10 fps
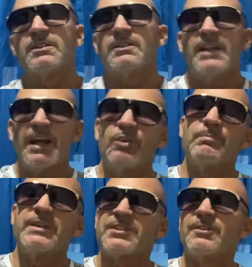that could
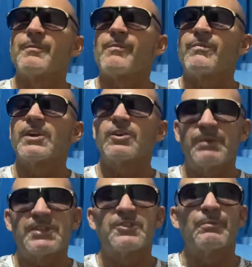be some. There could
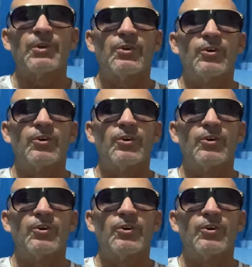be some